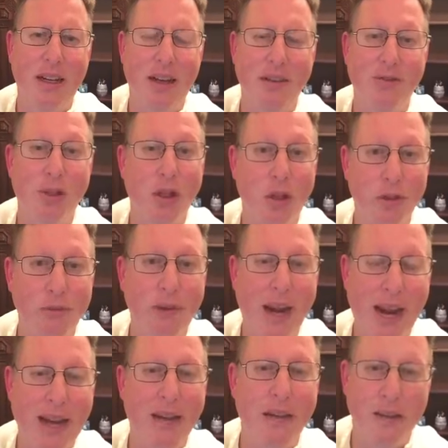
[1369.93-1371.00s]
of
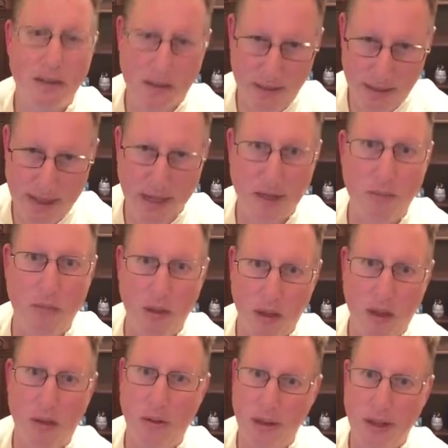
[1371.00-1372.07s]
terrain down
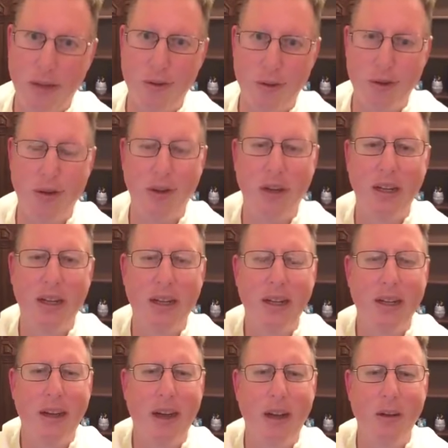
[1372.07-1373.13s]
below the ocean
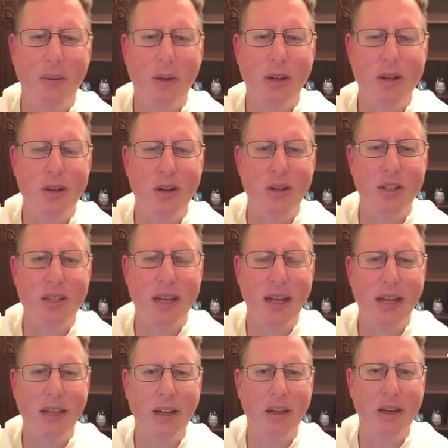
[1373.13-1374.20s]
on which you're
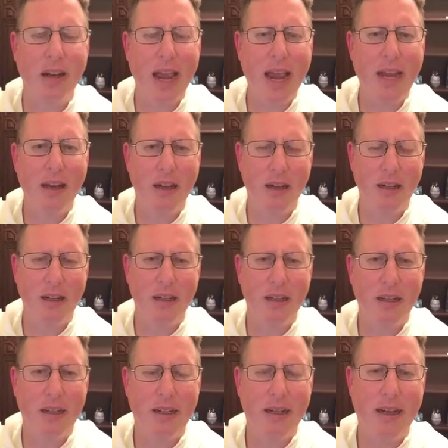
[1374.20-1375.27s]
setting your anchor.
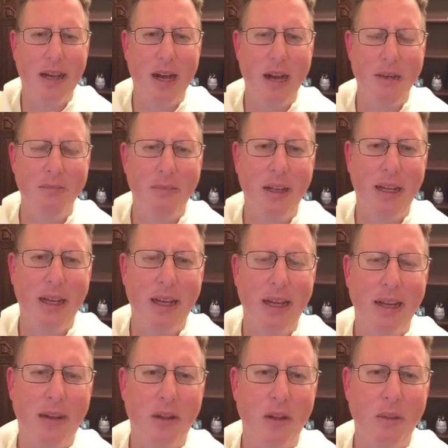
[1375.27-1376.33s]

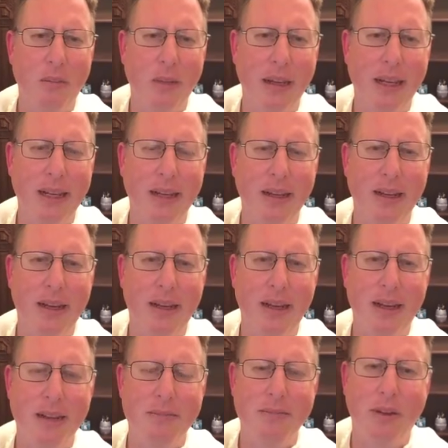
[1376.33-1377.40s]
It could be
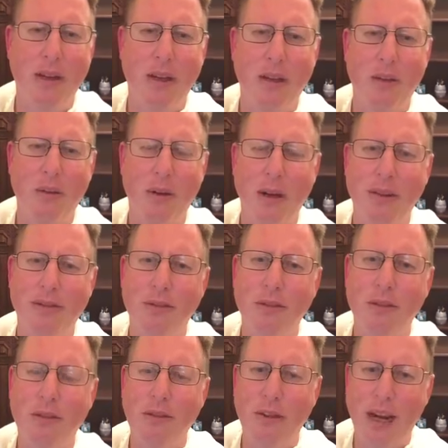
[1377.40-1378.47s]
rough
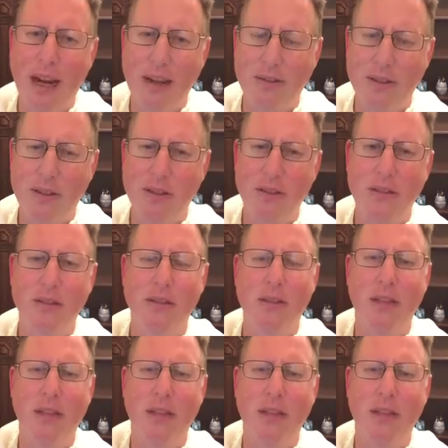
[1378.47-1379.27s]
gravel,